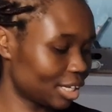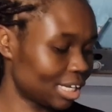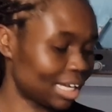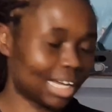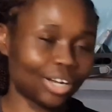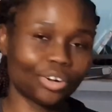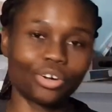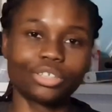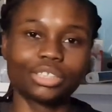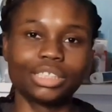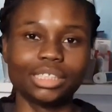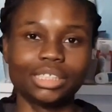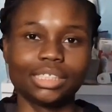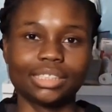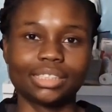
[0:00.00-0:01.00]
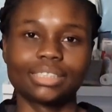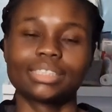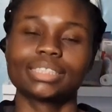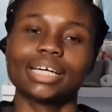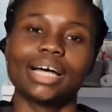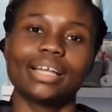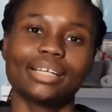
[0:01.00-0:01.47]
I got the
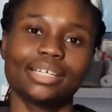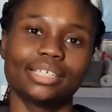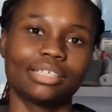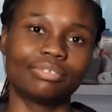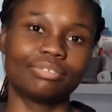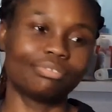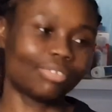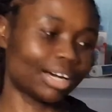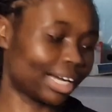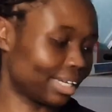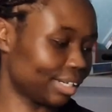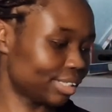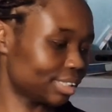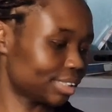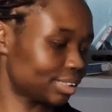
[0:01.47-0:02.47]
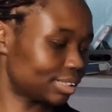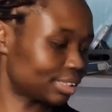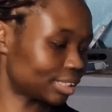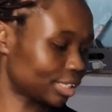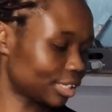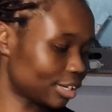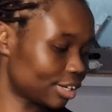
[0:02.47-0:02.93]
Scarlet and Violet
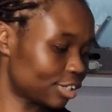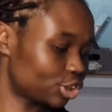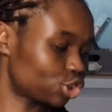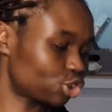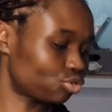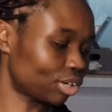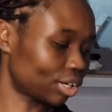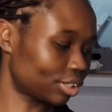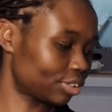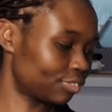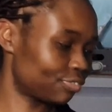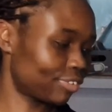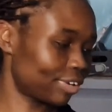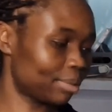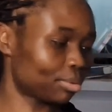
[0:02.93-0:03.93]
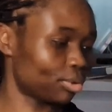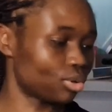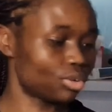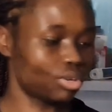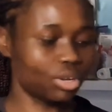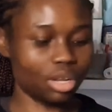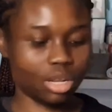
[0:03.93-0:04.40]
Shrouded
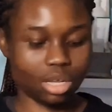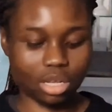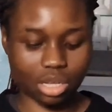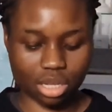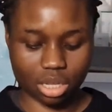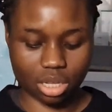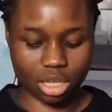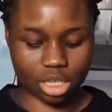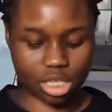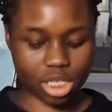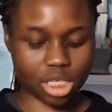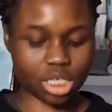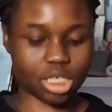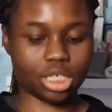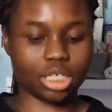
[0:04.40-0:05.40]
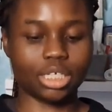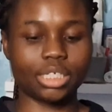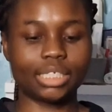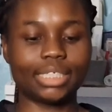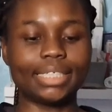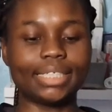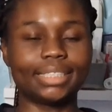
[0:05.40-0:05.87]
Fable
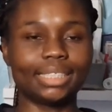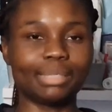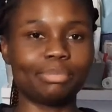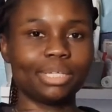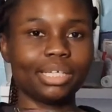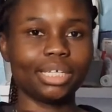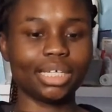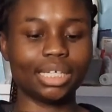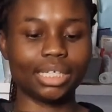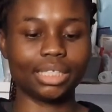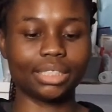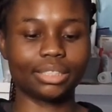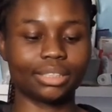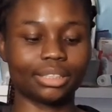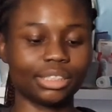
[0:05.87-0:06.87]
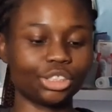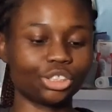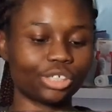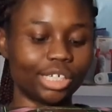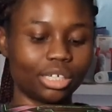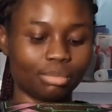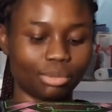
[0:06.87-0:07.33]
ETB Elite
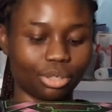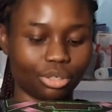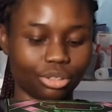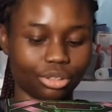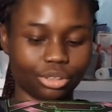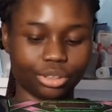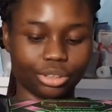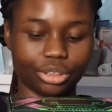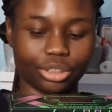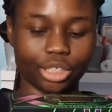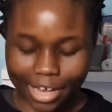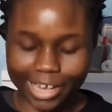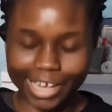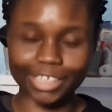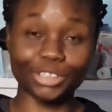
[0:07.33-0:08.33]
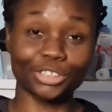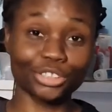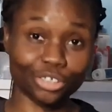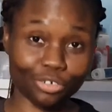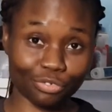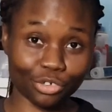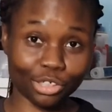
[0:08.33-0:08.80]
Trainer Box. It's so
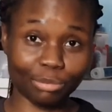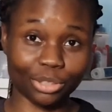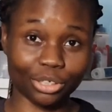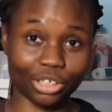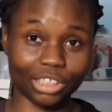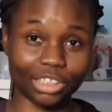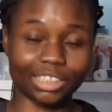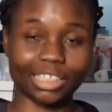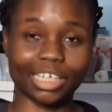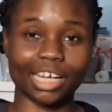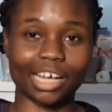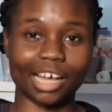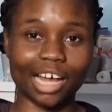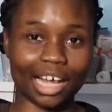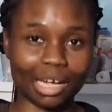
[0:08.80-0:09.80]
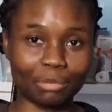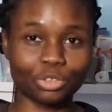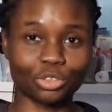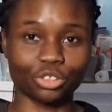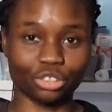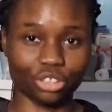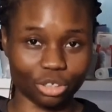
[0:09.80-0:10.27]
funny because I am
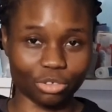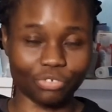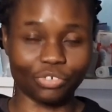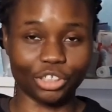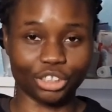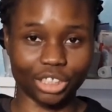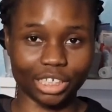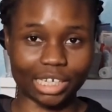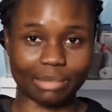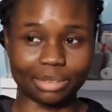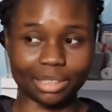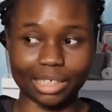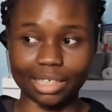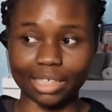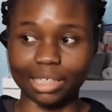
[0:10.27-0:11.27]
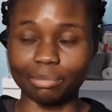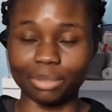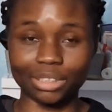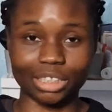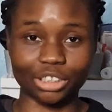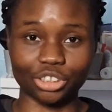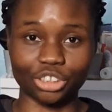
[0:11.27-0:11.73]
so slow with finishing games lately because
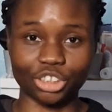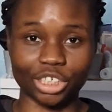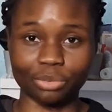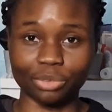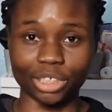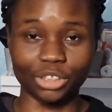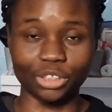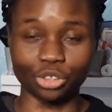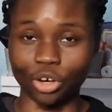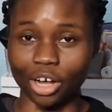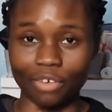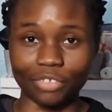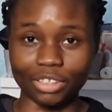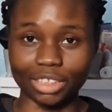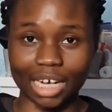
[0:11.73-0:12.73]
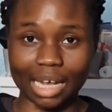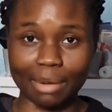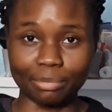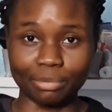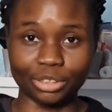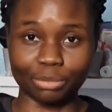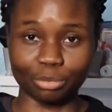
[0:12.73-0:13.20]
I just genuinely don't have the
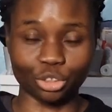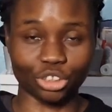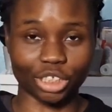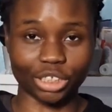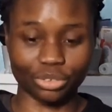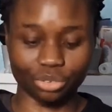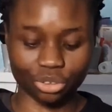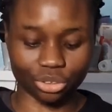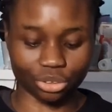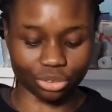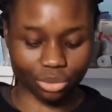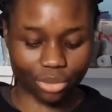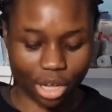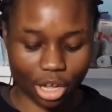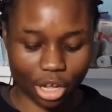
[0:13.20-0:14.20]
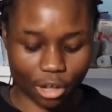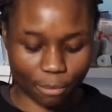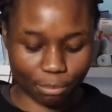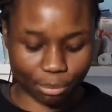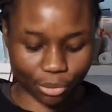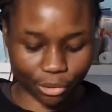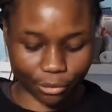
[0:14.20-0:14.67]
time as much as I used to.
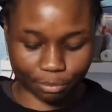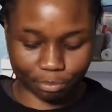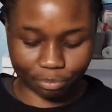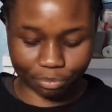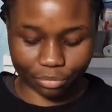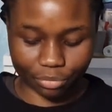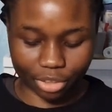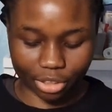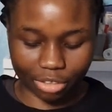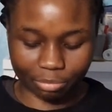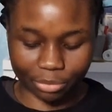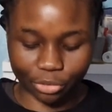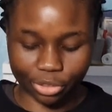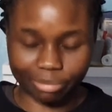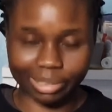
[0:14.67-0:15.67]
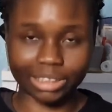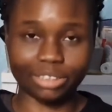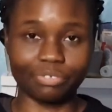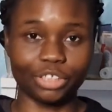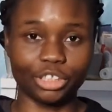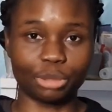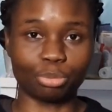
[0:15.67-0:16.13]
But I've been going back to
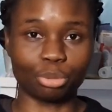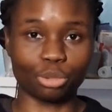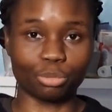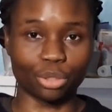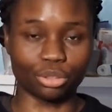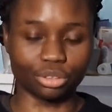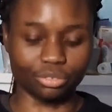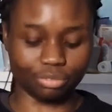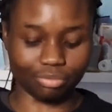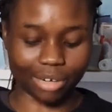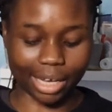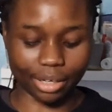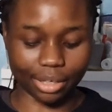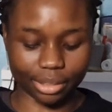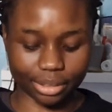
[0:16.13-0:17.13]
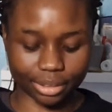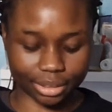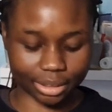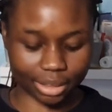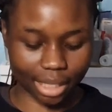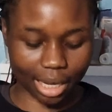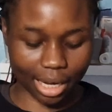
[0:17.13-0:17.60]
finish Pokemon Violet
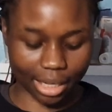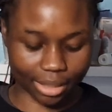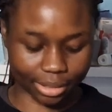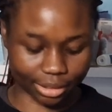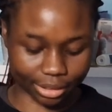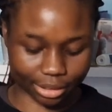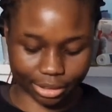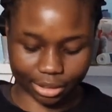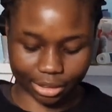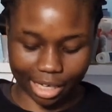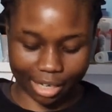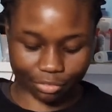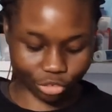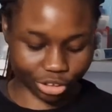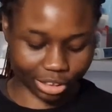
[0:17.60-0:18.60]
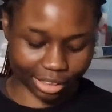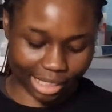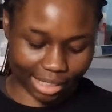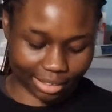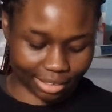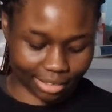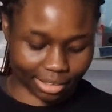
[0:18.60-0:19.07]
and I've just
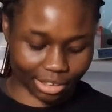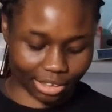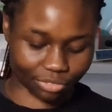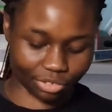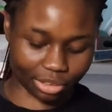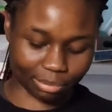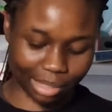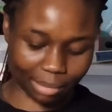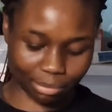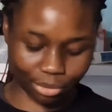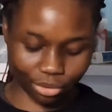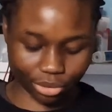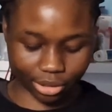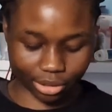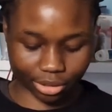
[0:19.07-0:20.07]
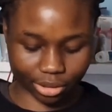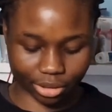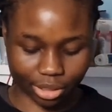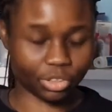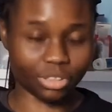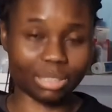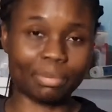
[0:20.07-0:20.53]
encountered these 3 bad boys
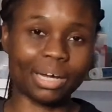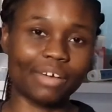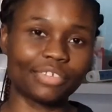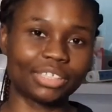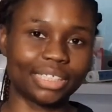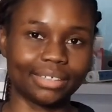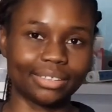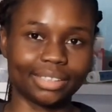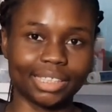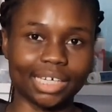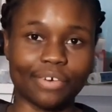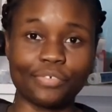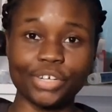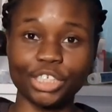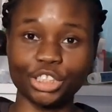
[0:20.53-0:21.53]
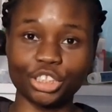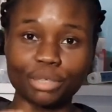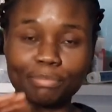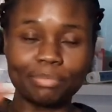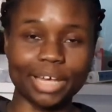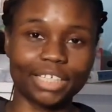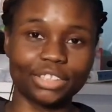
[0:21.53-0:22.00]
because they're part of the DLC. I finished the
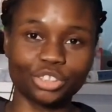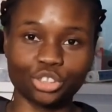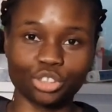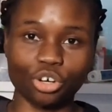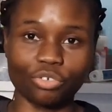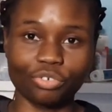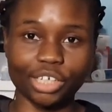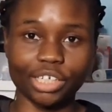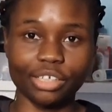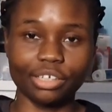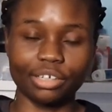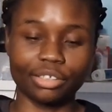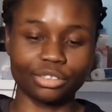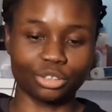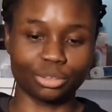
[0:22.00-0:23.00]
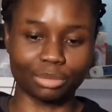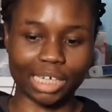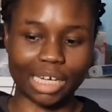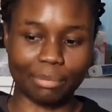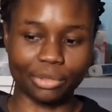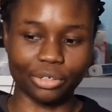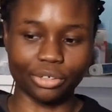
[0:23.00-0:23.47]
main story some
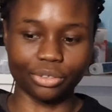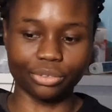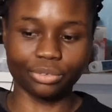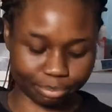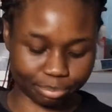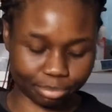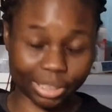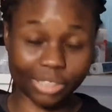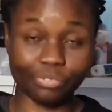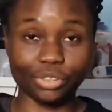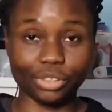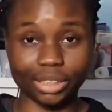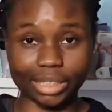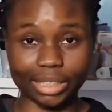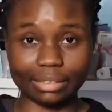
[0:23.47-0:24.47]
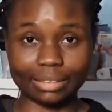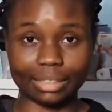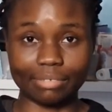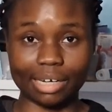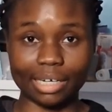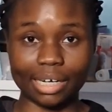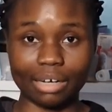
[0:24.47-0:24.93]
time ago, playing through the DLC
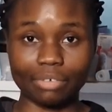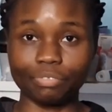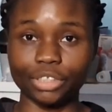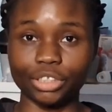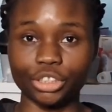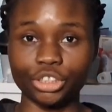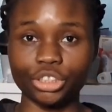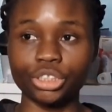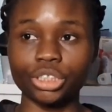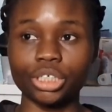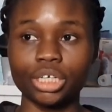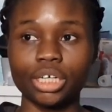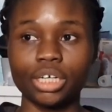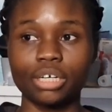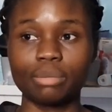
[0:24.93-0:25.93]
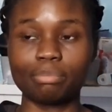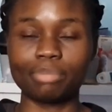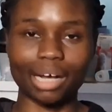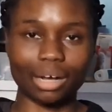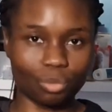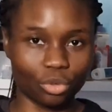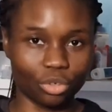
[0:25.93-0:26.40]
right now. I finished
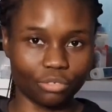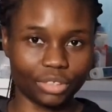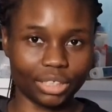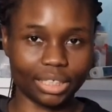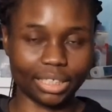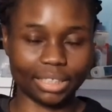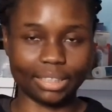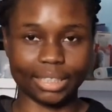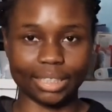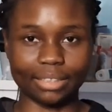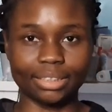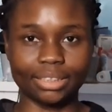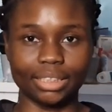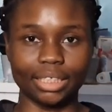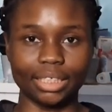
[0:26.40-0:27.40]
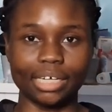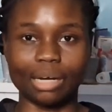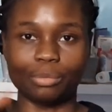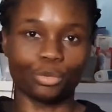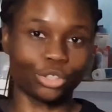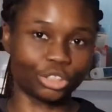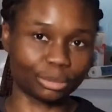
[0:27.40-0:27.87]
part 1 of the DLC, now
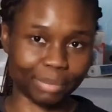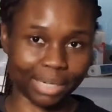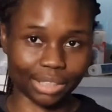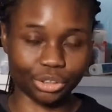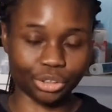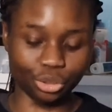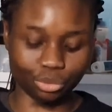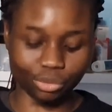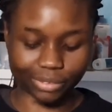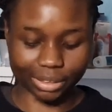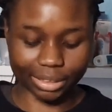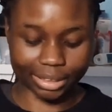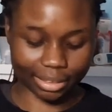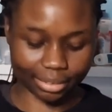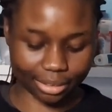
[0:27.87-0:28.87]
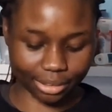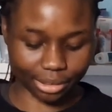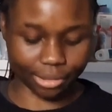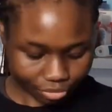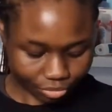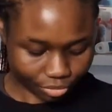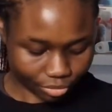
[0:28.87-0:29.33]
I'm going to part 2 of the DLC.